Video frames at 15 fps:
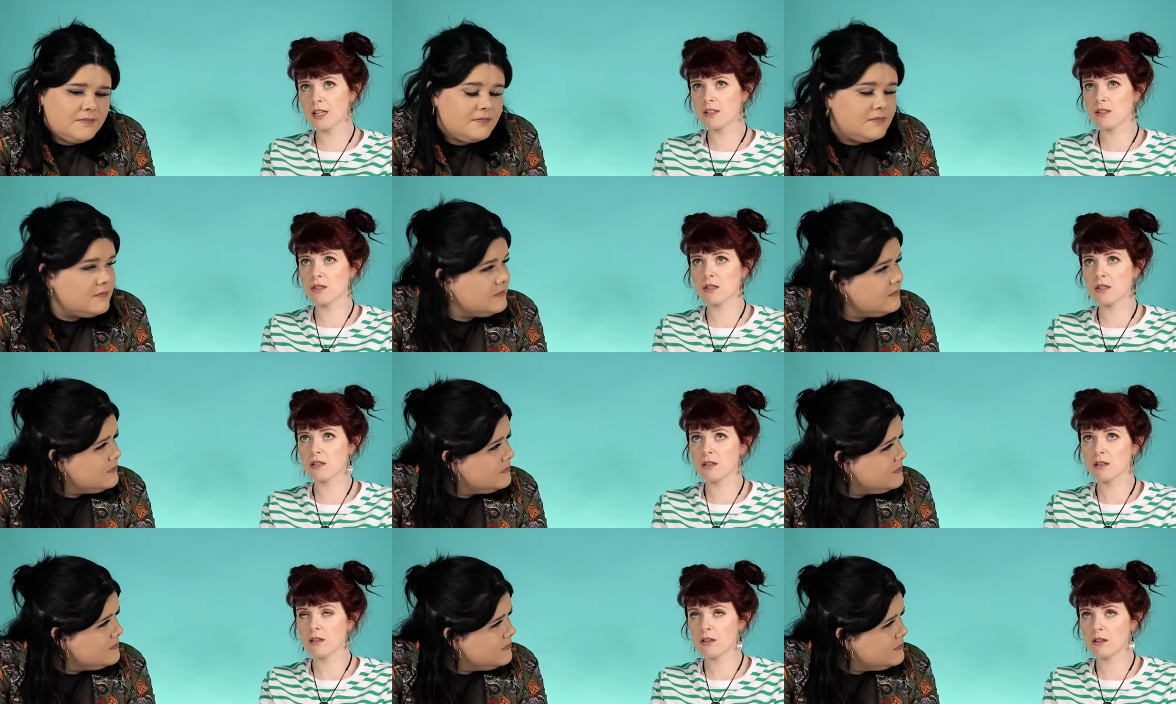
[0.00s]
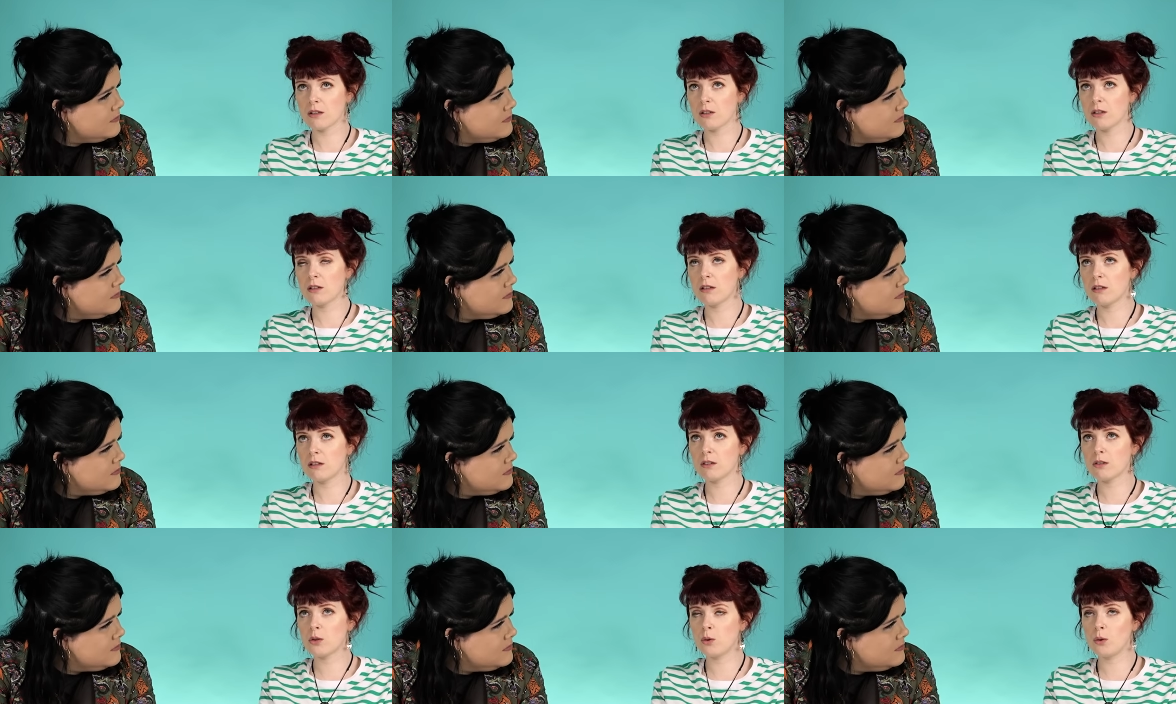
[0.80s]
Speaker 1: as
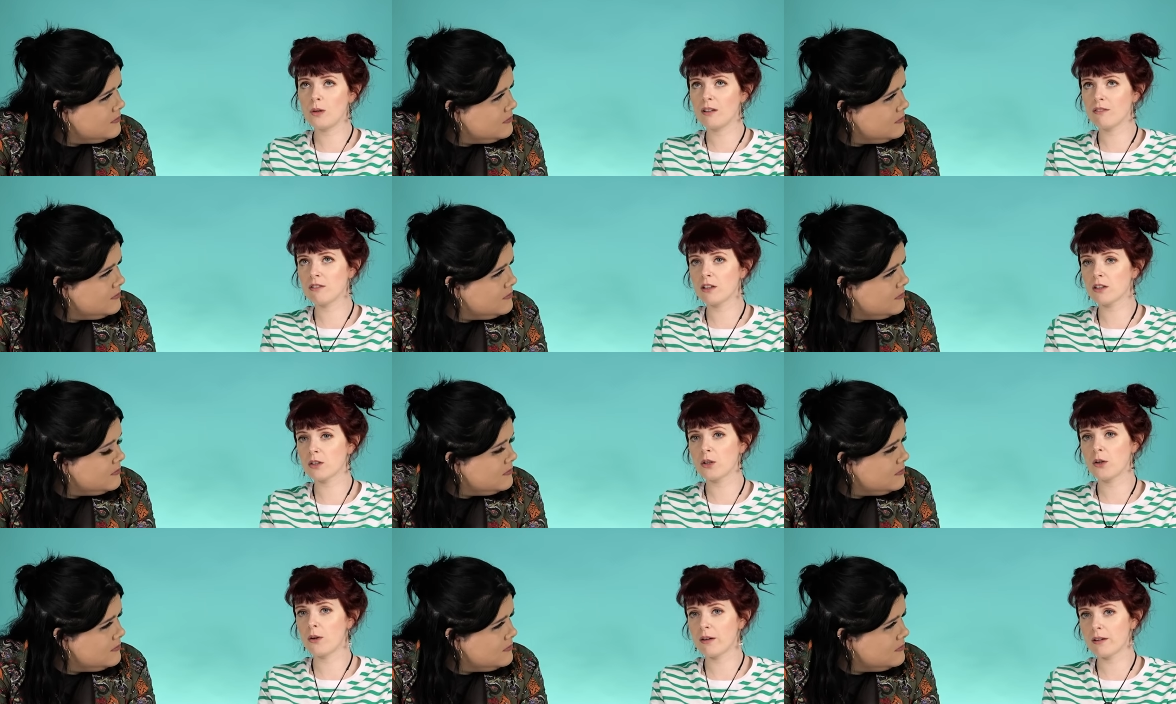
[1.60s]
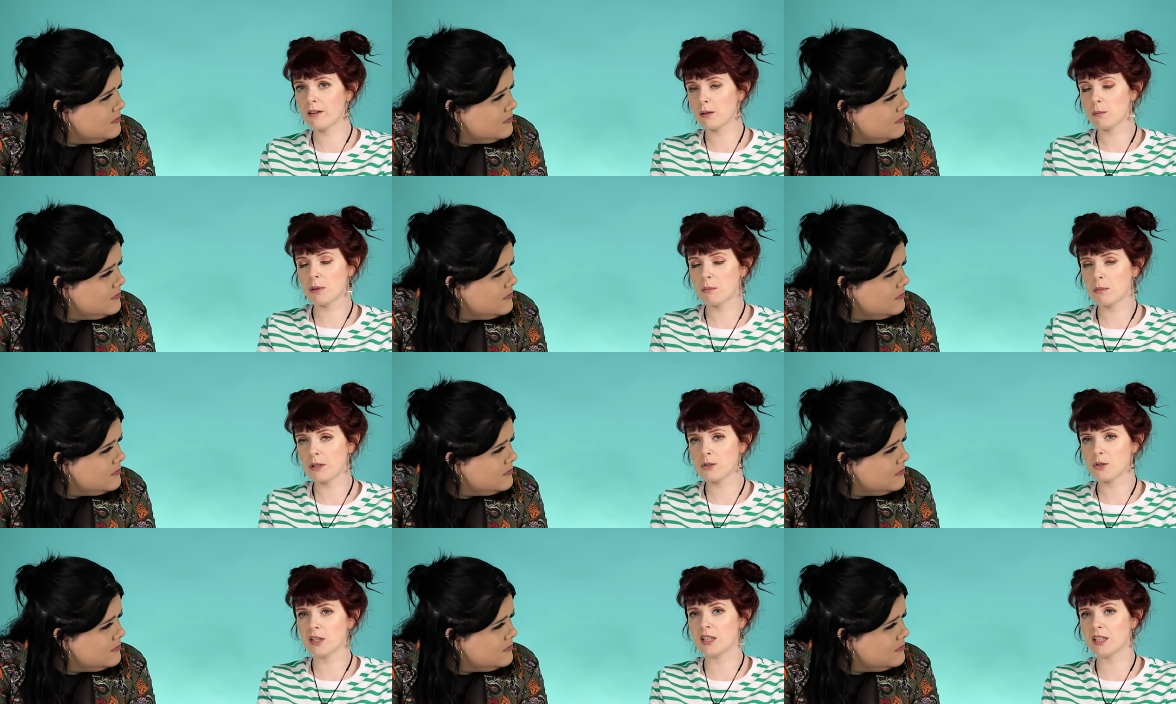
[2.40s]
cool, if not cooler, than the people who
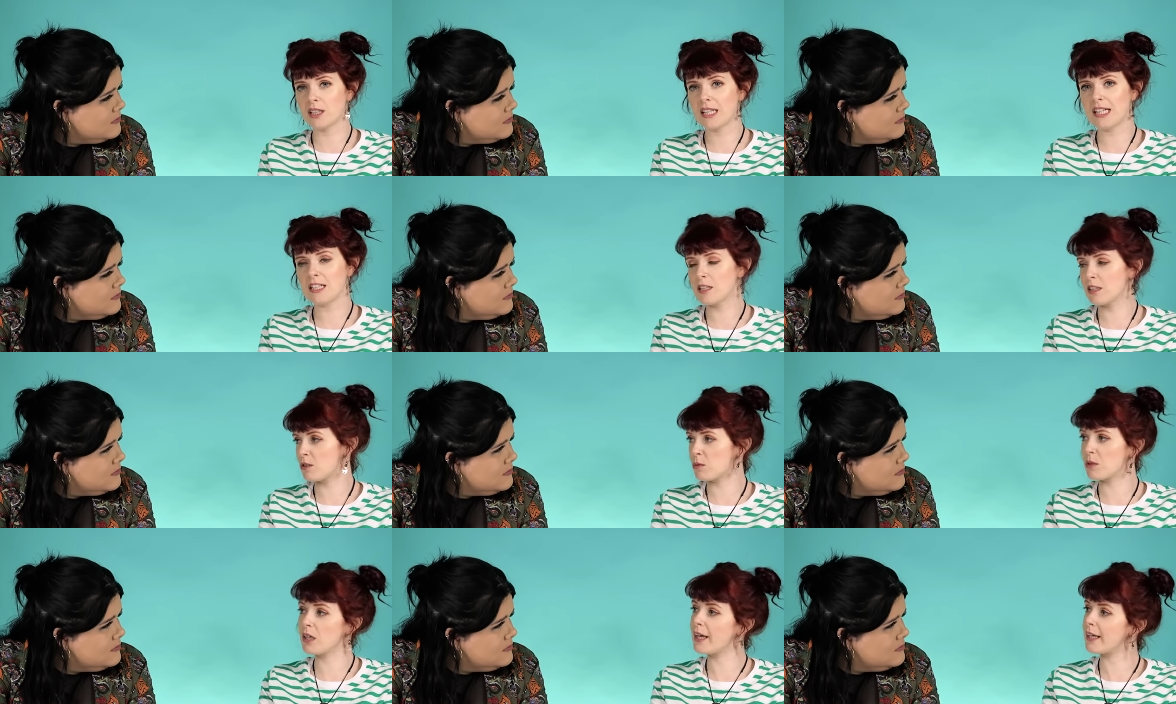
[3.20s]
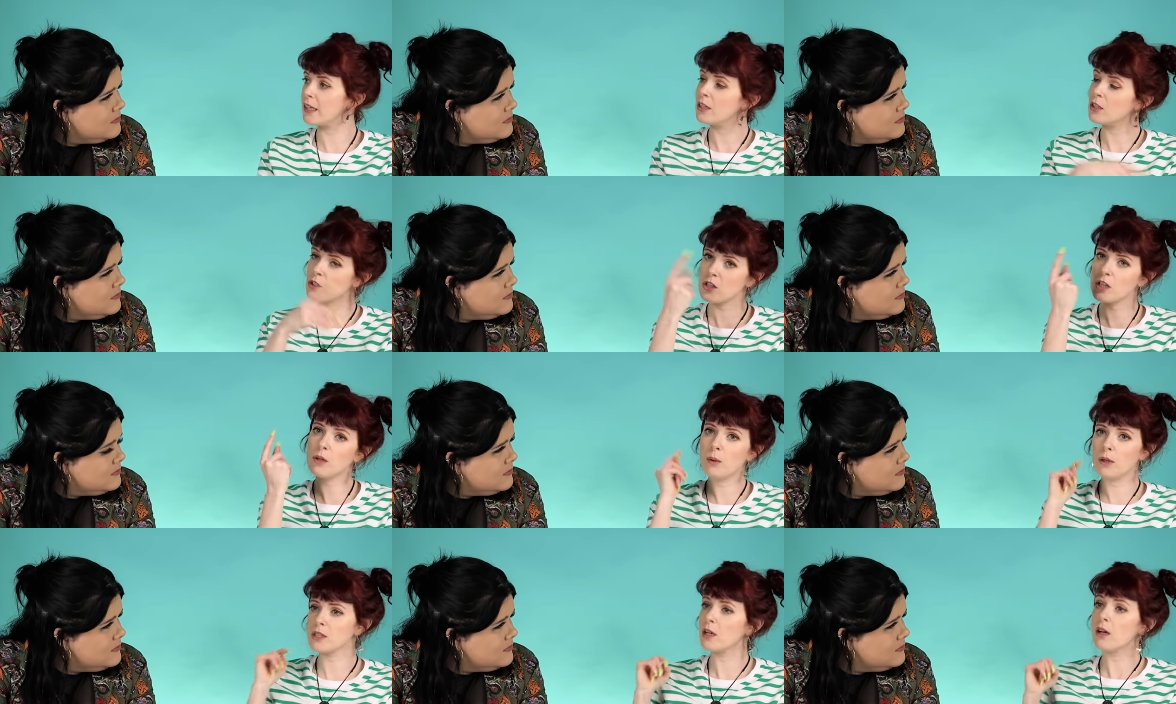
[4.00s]
drink it neat, because we're like, do you know
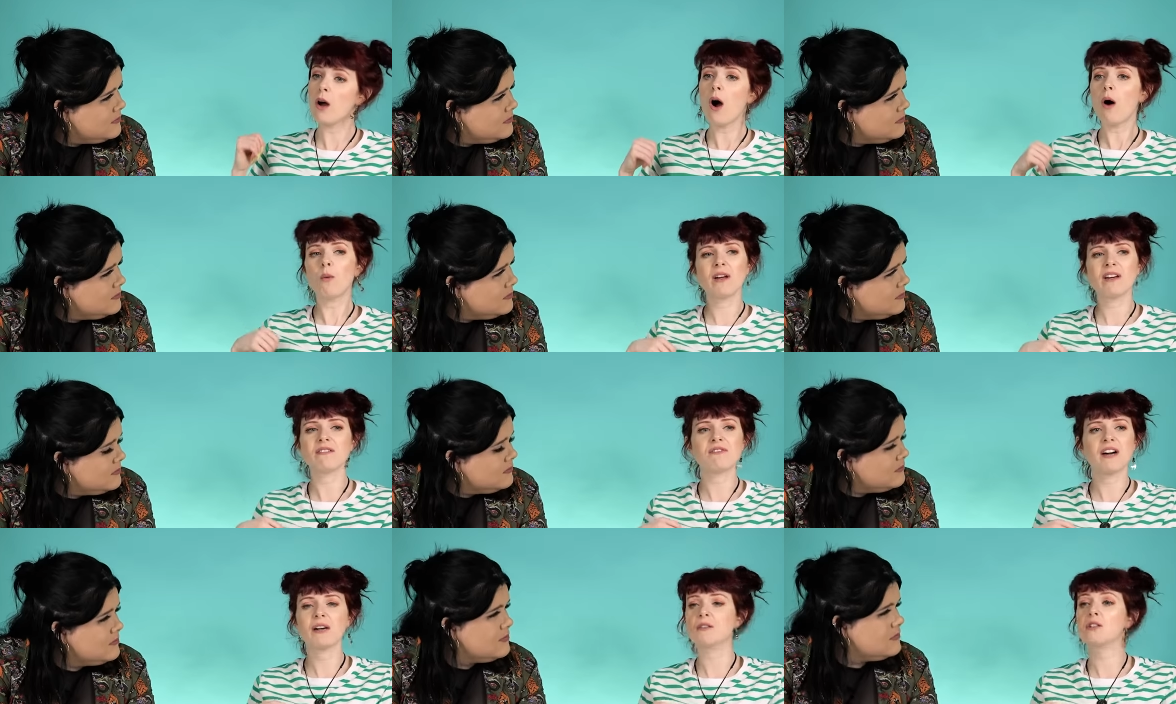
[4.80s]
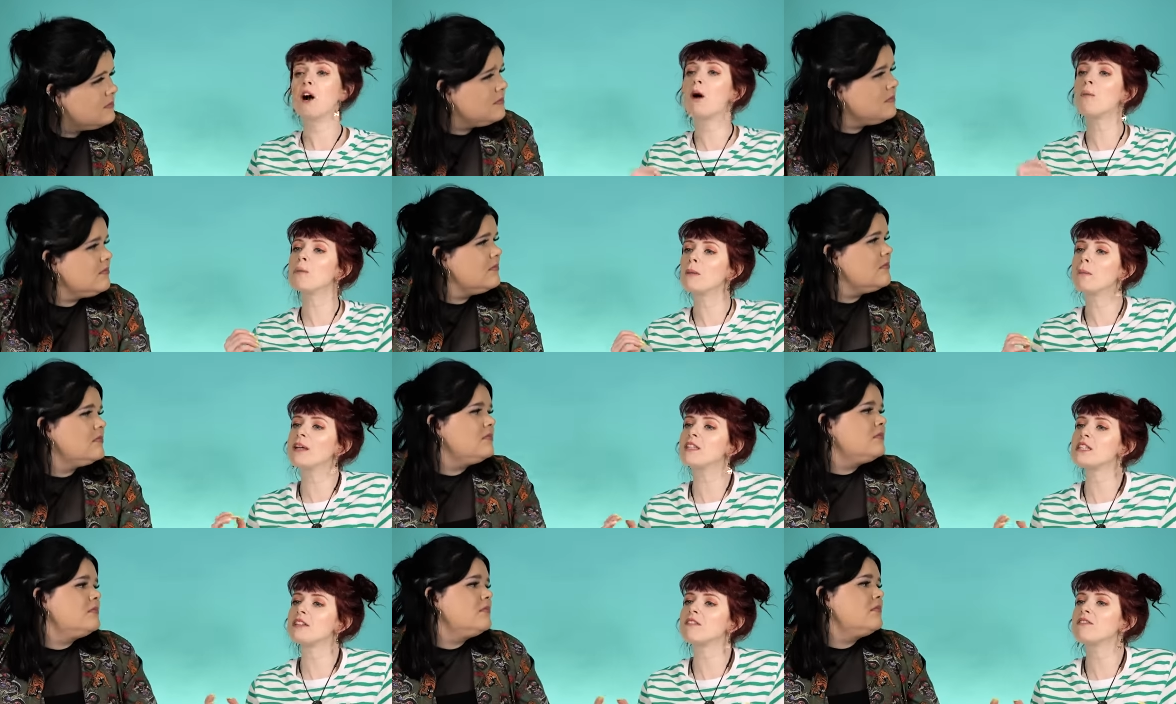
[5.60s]
what? We have found
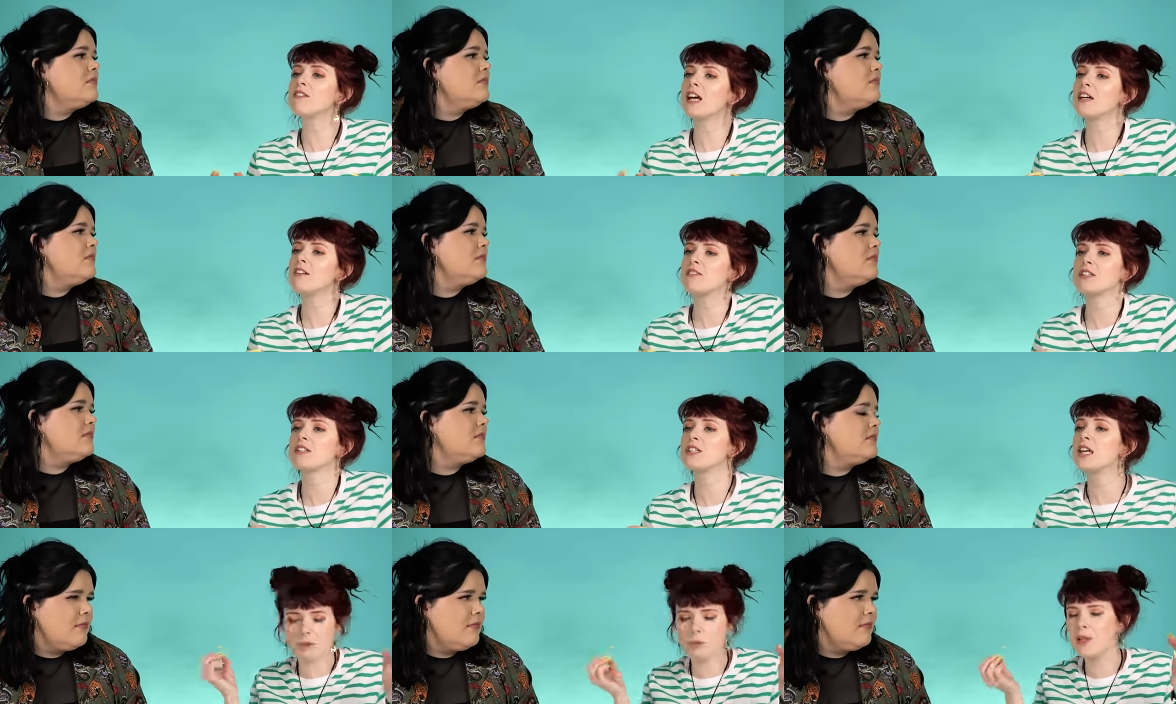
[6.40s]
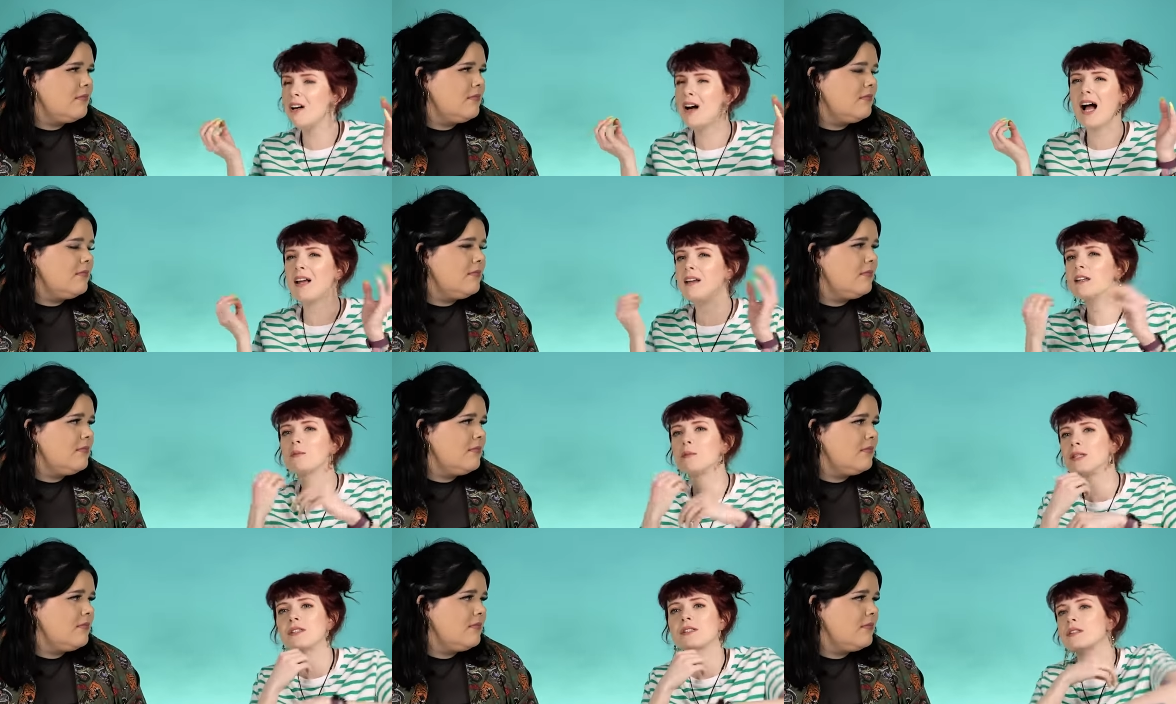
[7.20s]
complementing flavours. We are
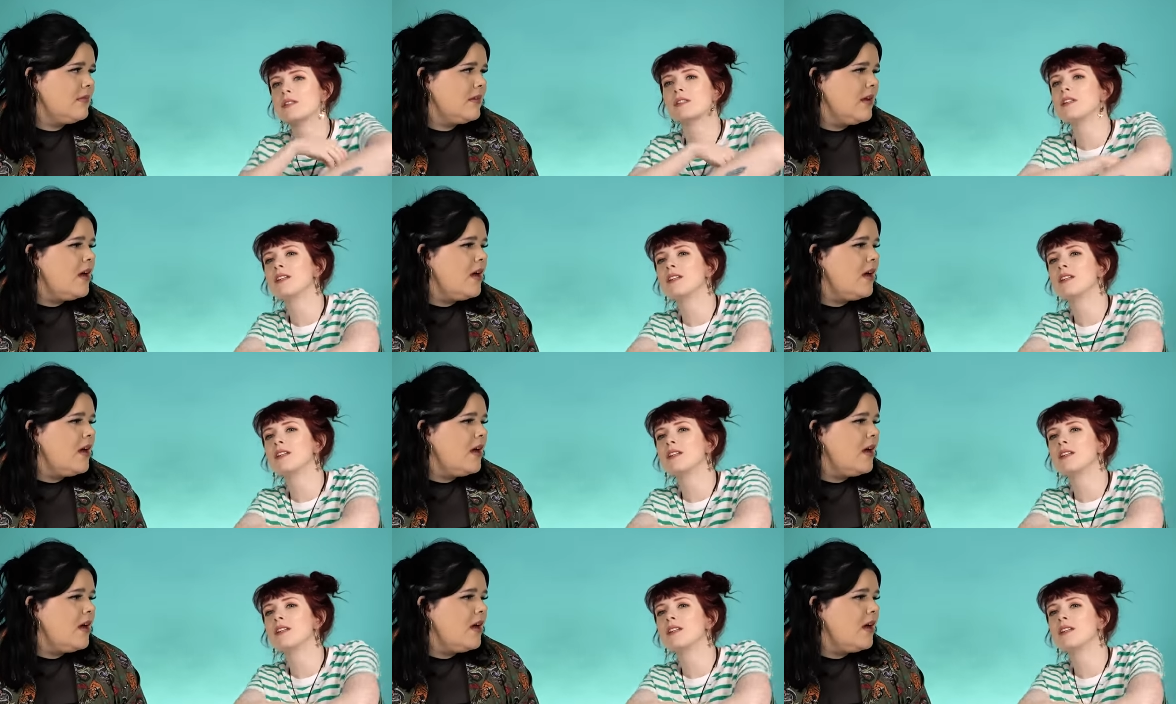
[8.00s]
alchemists.